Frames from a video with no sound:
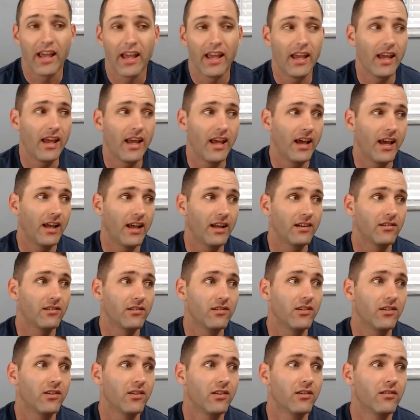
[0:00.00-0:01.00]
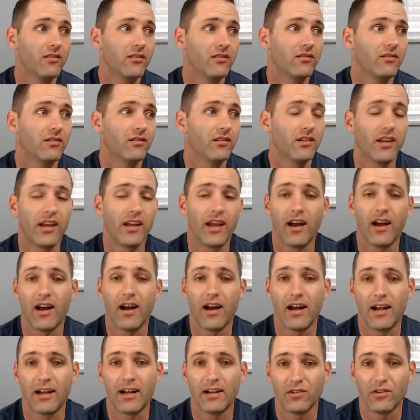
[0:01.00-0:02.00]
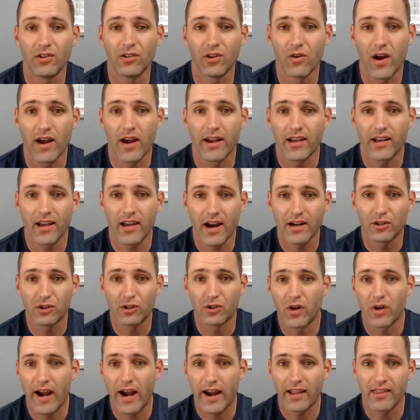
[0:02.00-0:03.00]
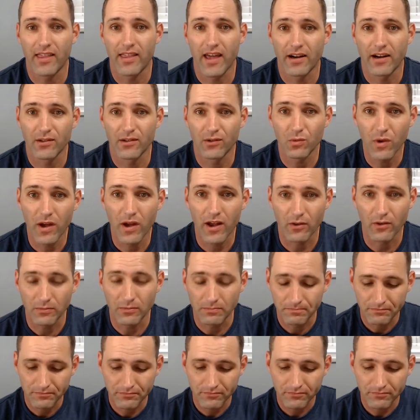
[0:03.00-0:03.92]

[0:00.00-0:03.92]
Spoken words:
And so I kind of track that as well.